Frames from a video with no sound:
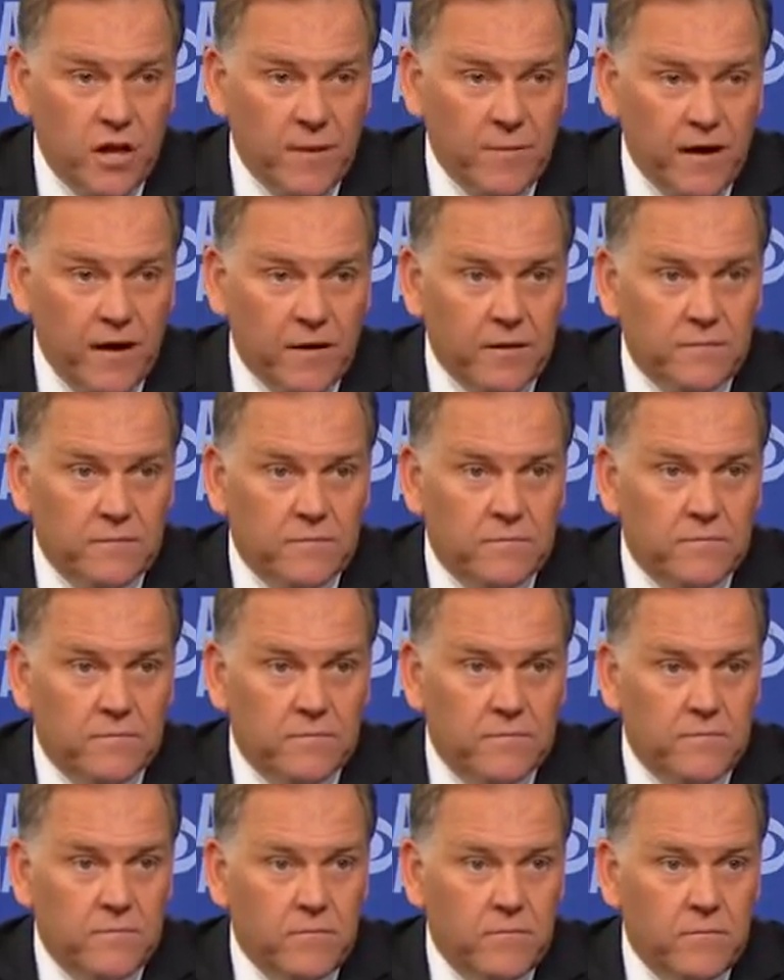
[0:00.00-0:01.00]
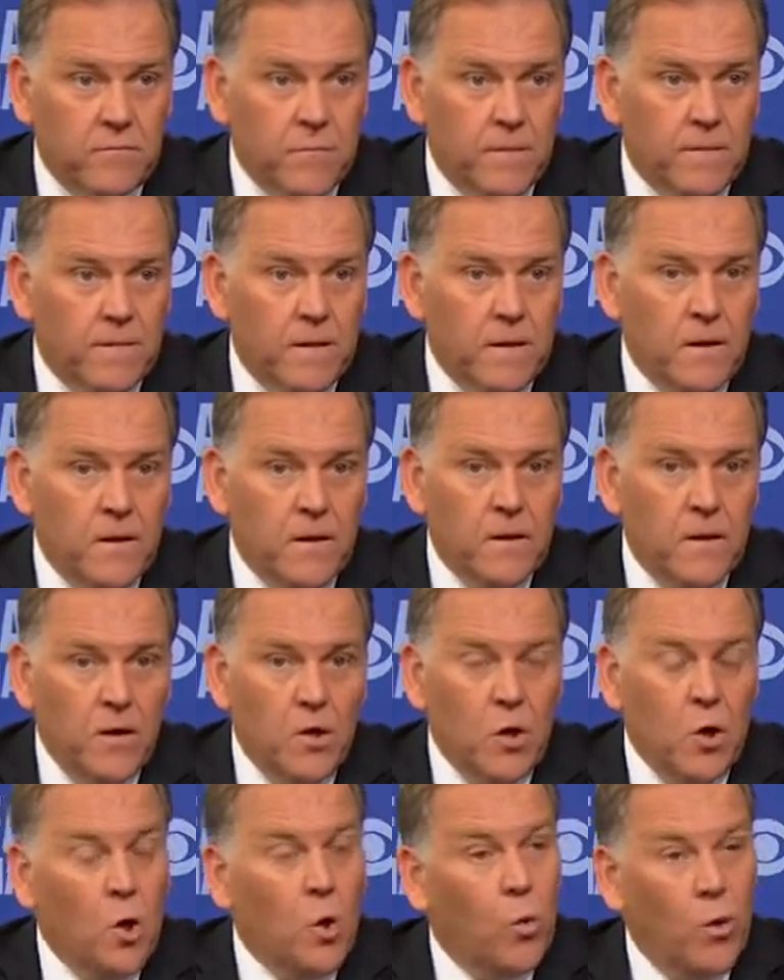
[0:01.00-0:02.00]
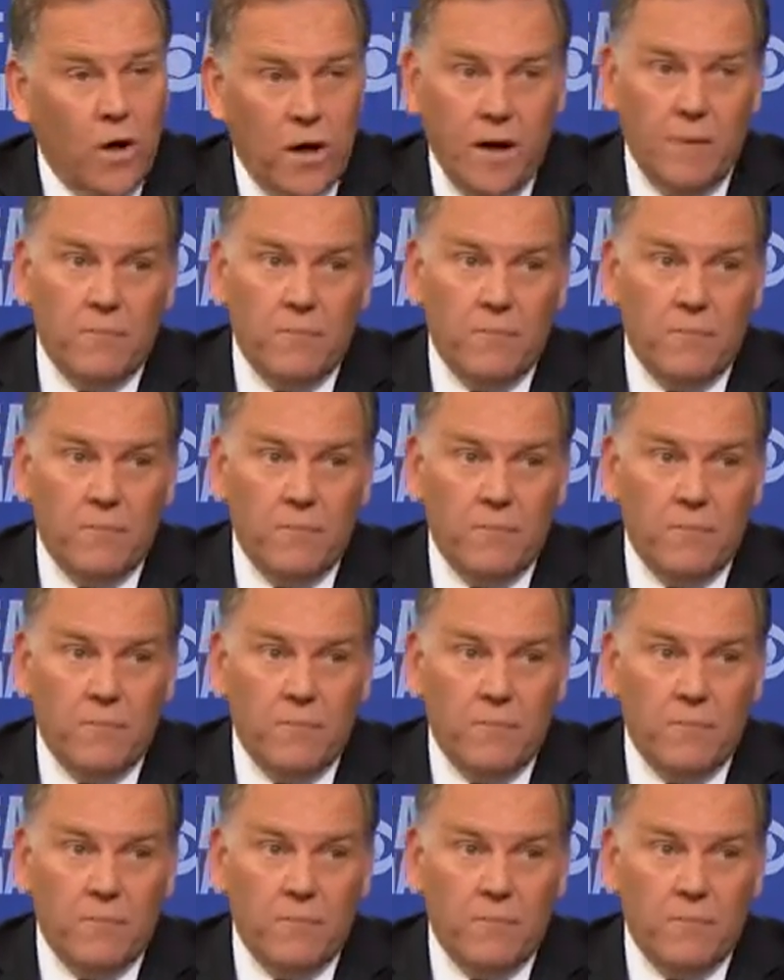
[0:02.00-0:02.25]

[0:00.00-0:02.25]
If it's necessary, you'd recommend it. If the